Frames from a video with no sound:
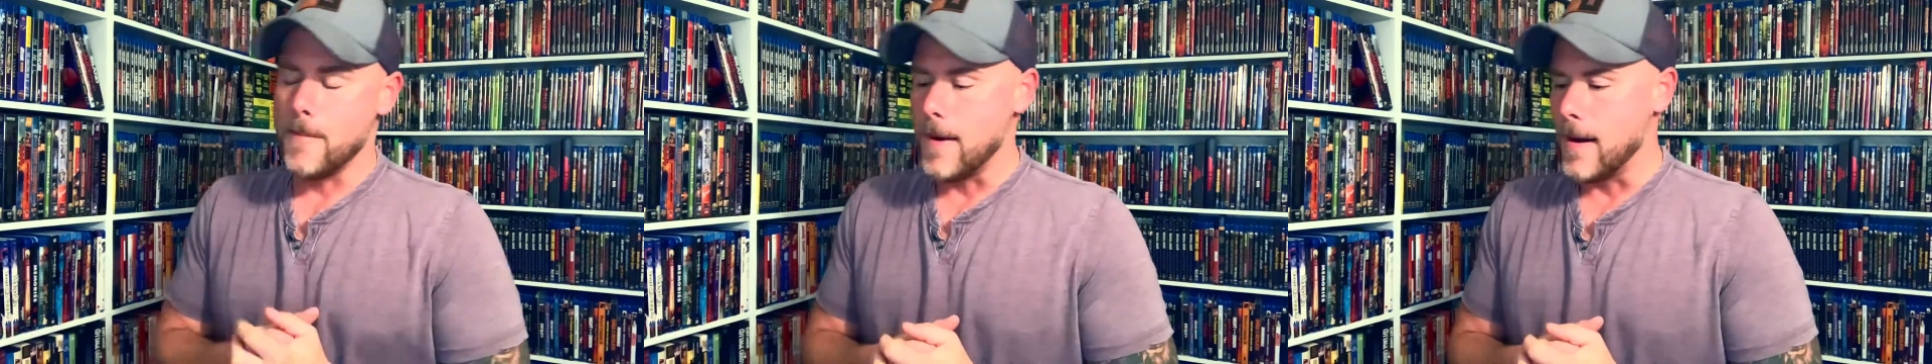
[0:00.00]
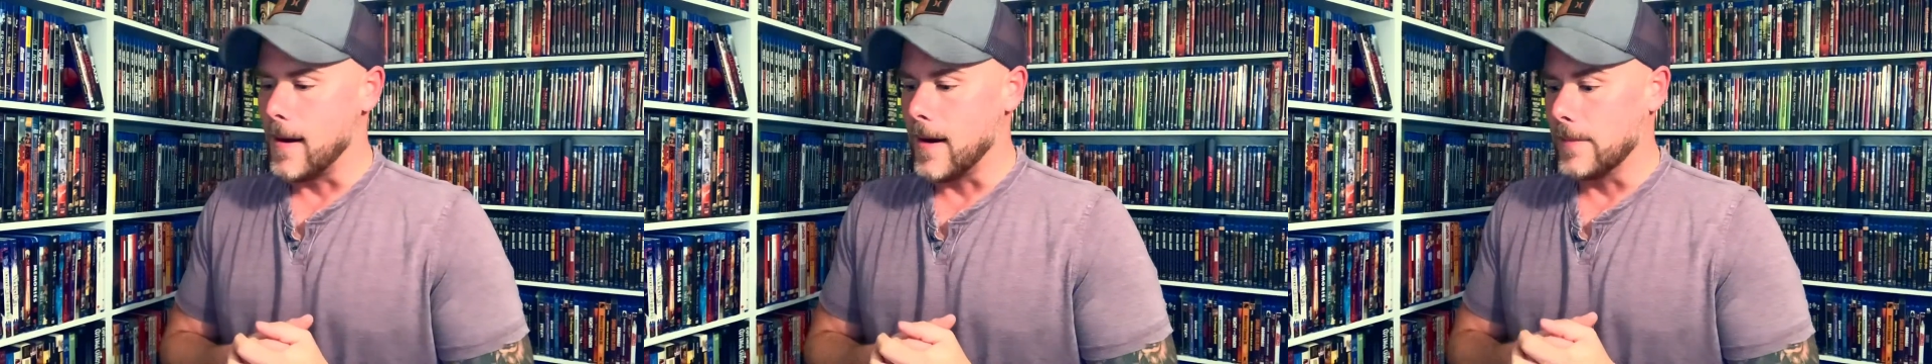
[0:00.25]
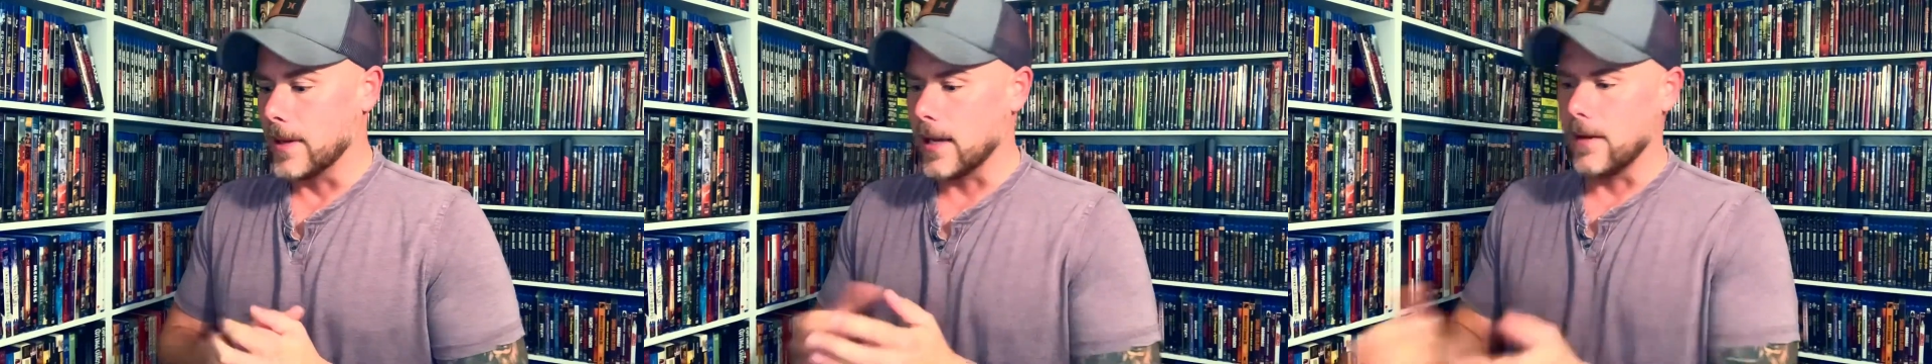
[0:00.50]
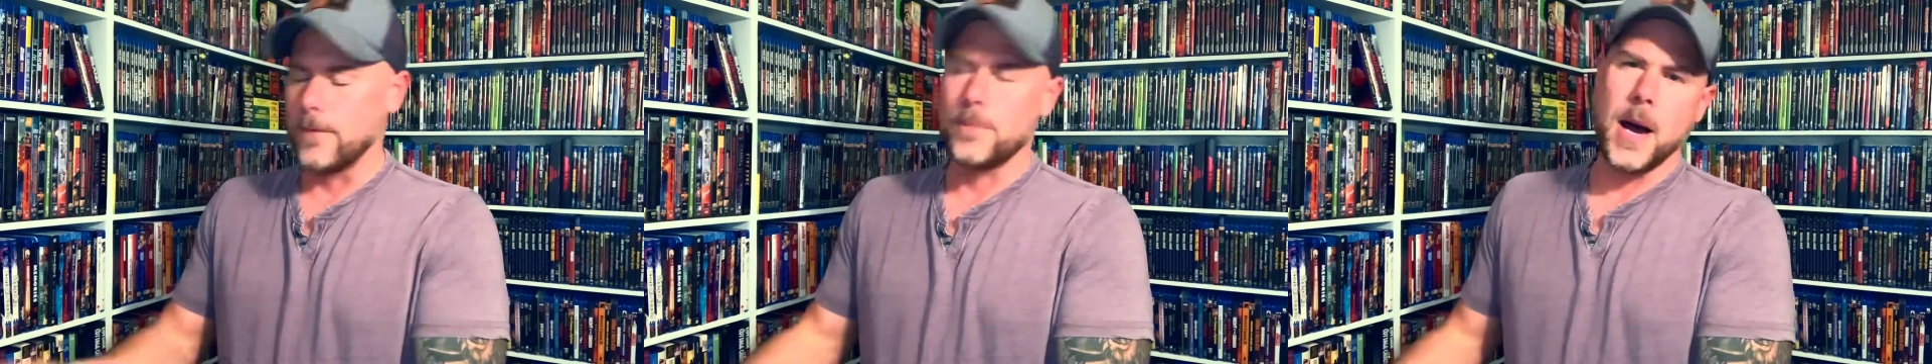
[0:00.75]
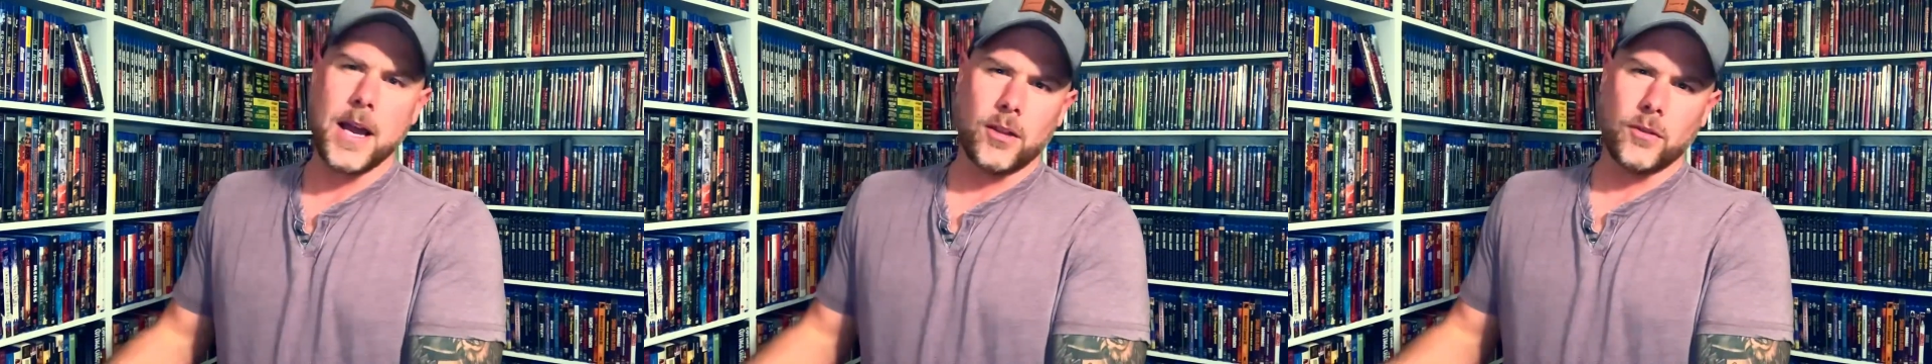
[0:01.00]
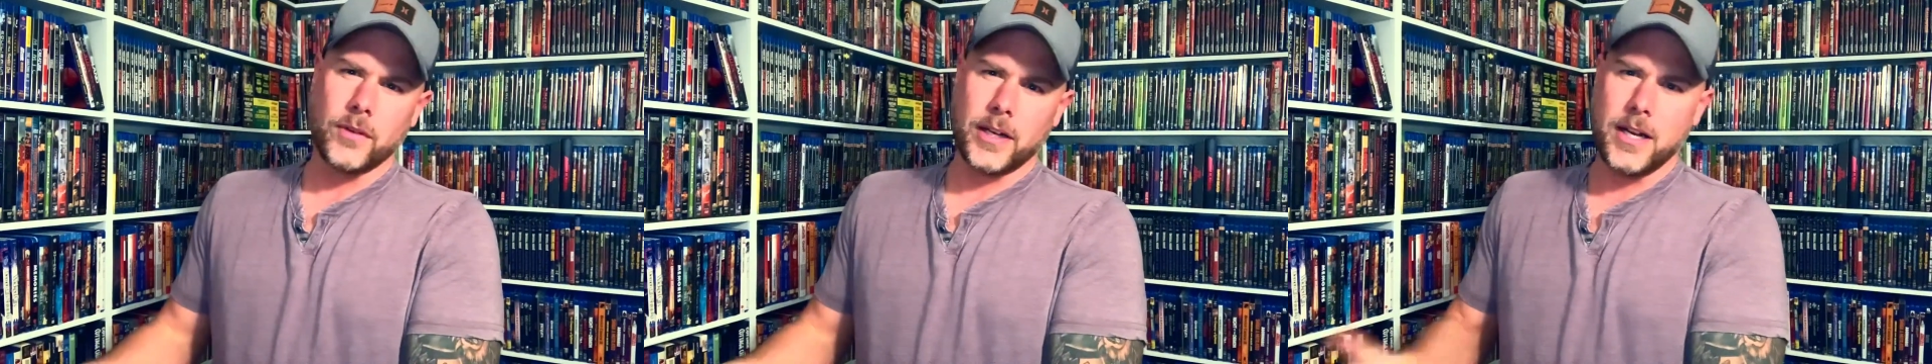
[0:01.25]
Um, I got a pile
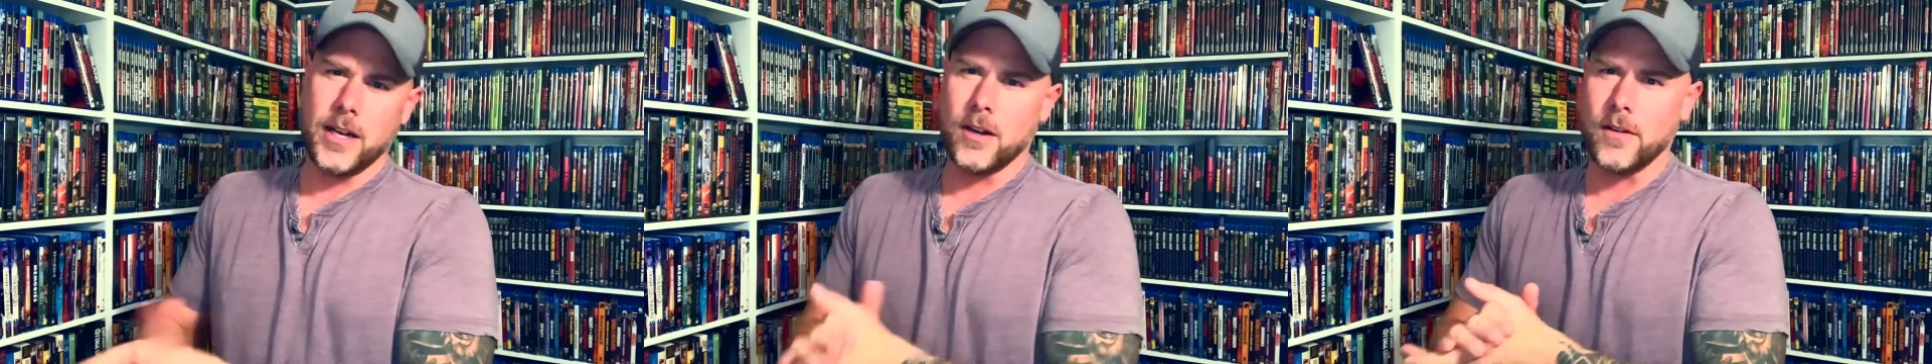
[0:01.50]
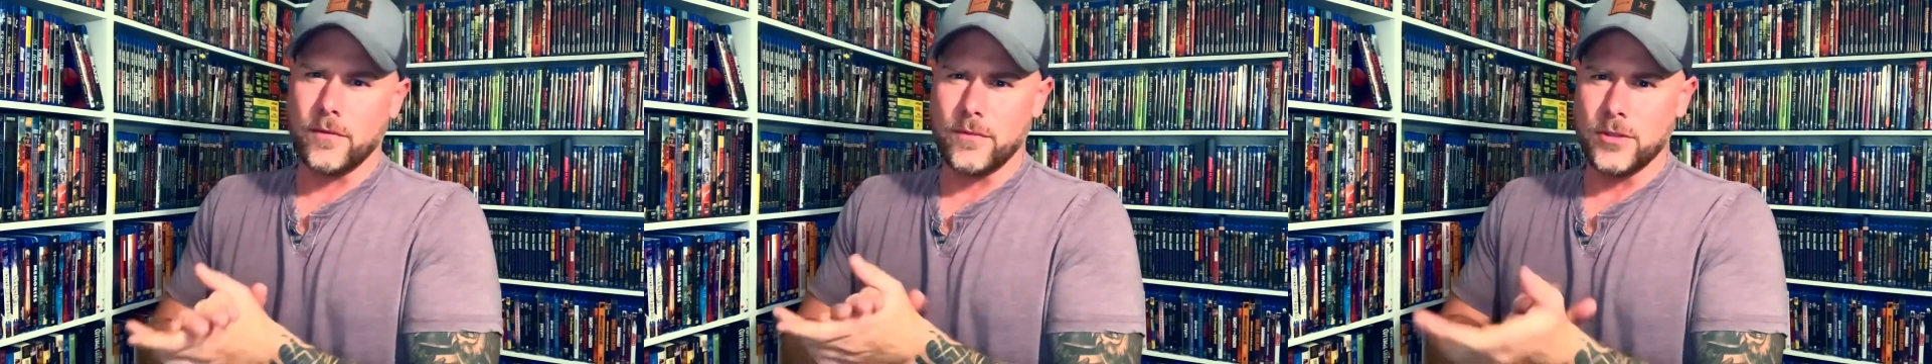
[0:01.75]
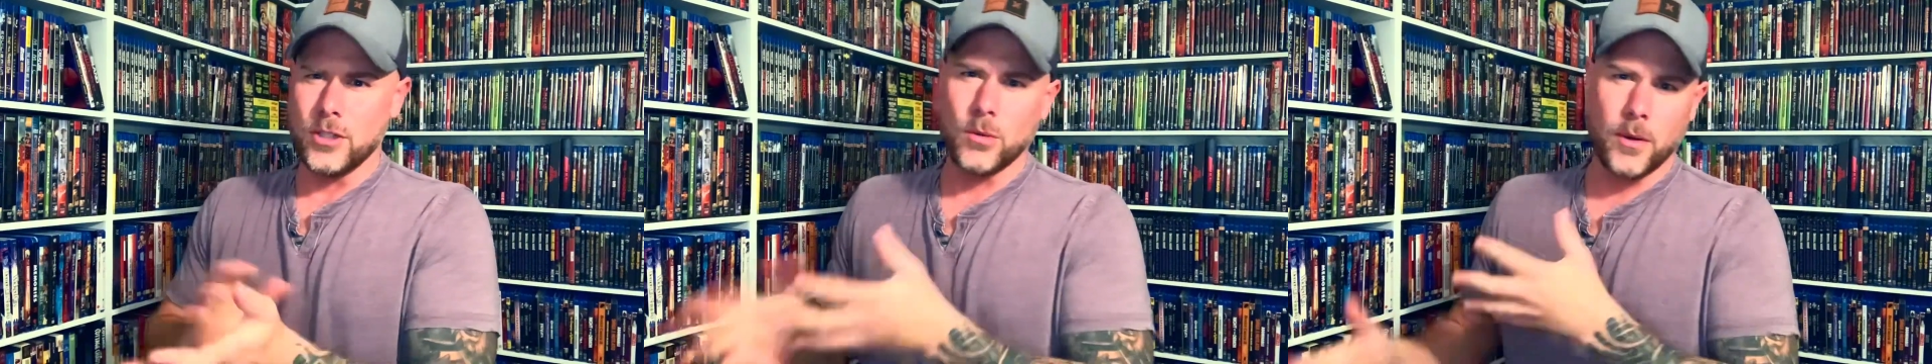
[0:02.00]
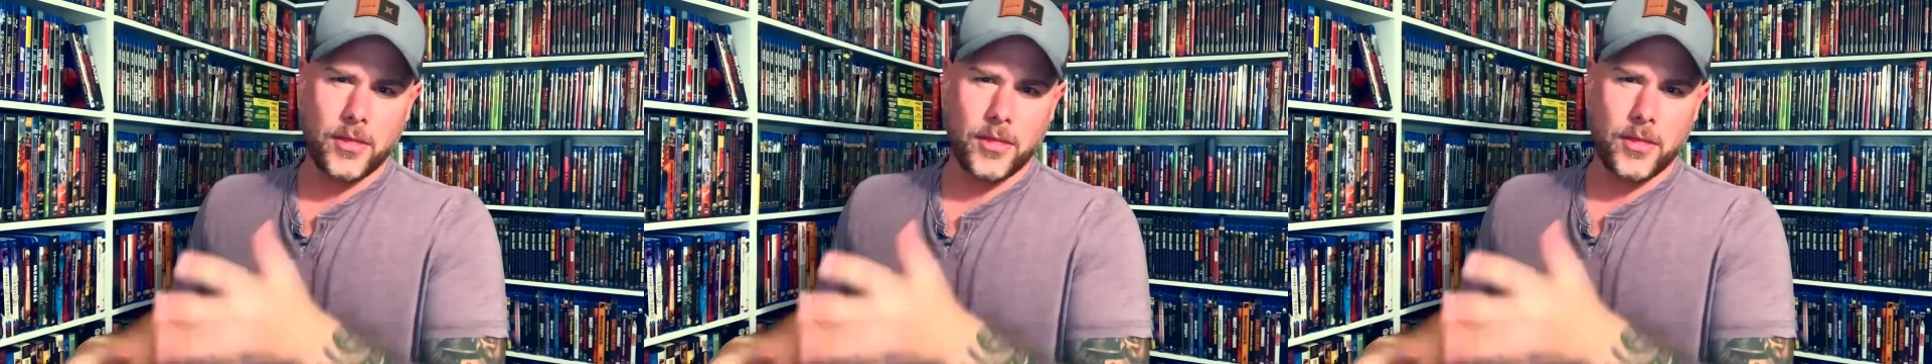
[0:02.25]
over here of newer